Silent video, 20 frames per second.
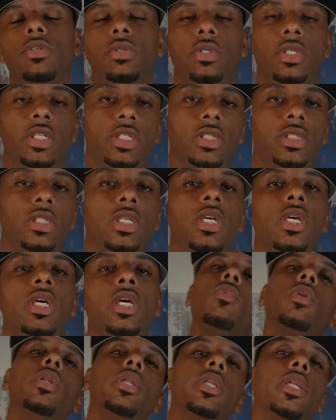on this.
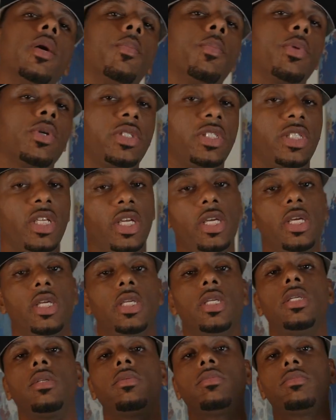Number
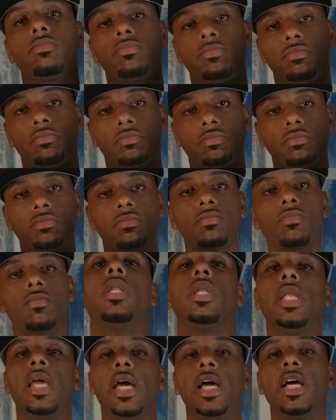10,
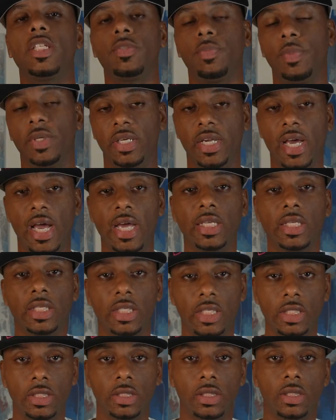last but not
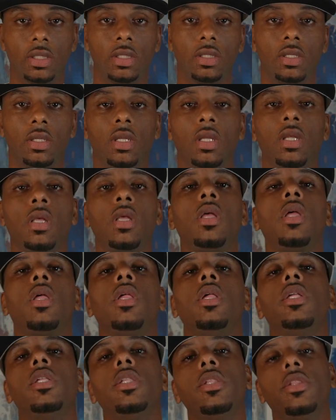least,
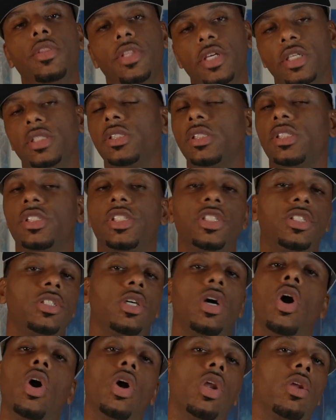this is just an
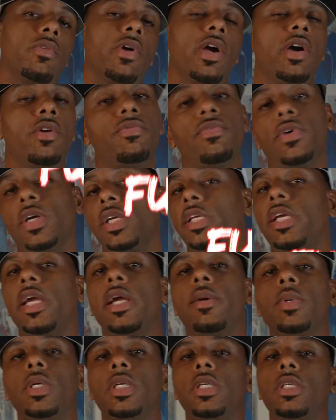all-around fun
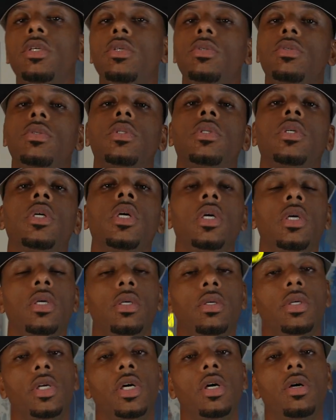camera to use.
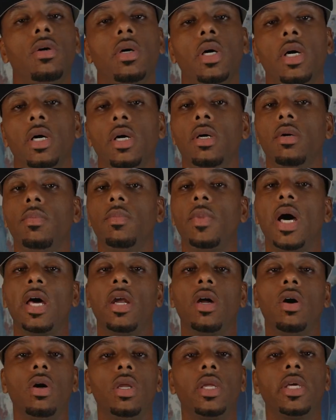You know, out
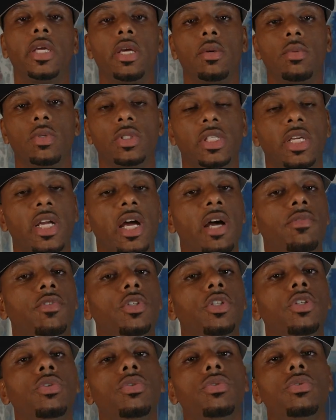of all the cameras that I've
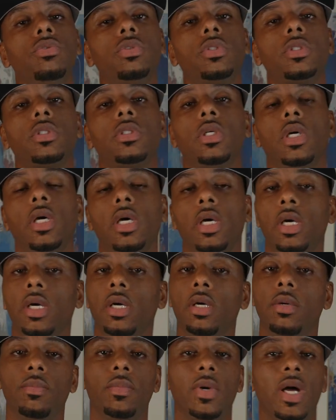used,
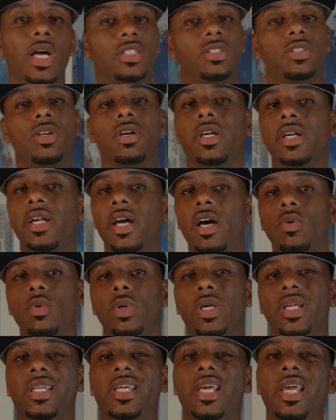I started out
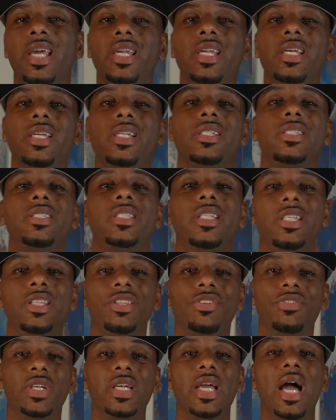with a Canon
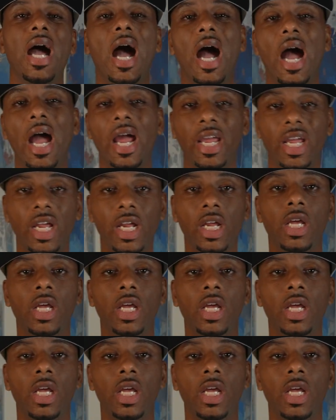T3i,